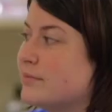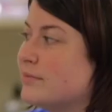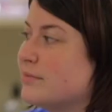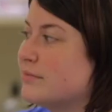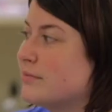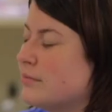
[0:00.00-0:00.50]

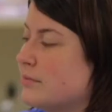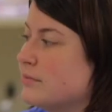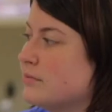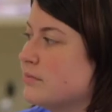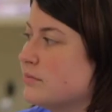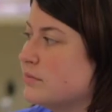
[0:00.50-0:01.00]
knew I had
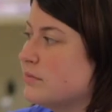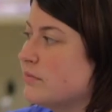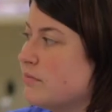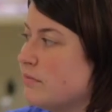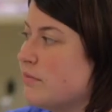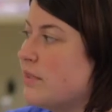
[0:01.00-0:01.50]
a
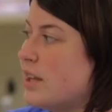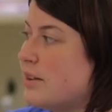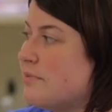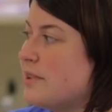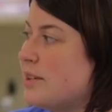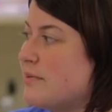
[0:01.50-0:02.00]
Spanish
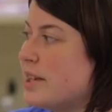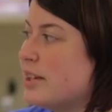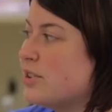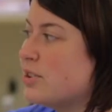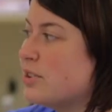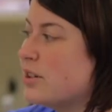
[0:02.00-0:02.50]

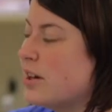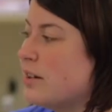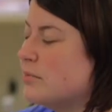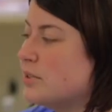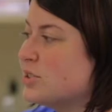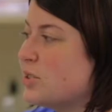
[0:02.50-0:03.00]
medical
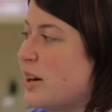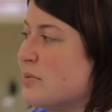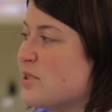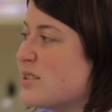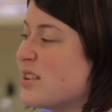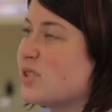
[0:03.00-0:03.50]
dictionary that I